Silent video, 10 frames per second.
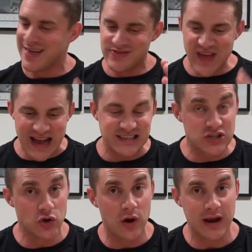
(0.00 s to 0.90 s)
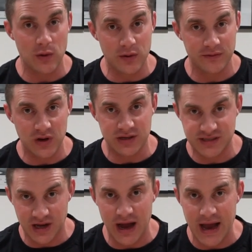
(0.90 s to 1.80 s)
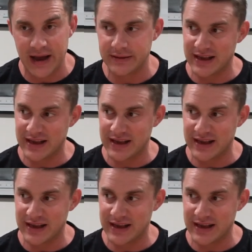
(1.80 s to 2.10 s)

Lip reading: That's not a reverse diet.